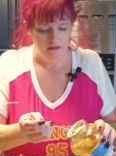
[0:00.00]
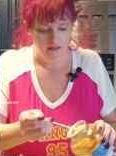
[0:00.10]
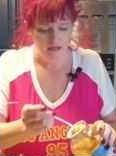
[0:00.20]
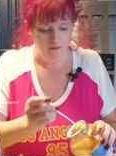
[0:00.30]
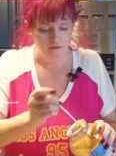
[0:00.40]

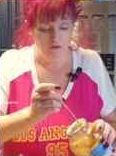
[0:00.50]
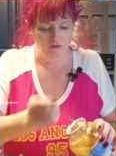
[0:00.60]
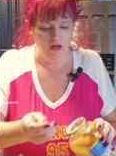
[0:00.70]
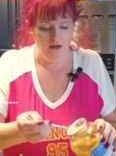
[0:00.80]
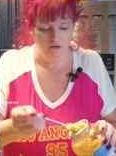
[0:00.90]
If you've
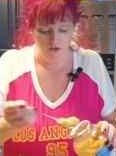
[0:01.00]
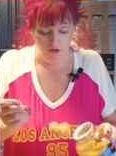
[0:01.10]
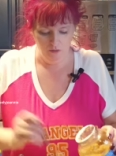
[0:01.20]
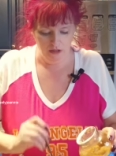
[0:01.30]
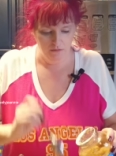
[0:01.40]
ever
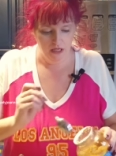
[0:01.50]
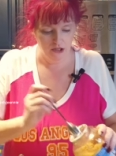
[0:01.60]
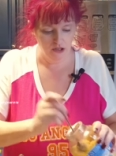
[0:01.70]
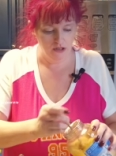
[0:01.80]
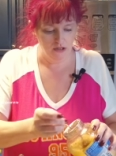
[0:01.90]
known me to
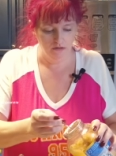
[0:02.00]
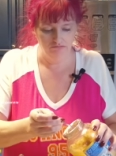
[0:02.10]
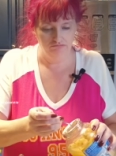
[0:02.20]
measure,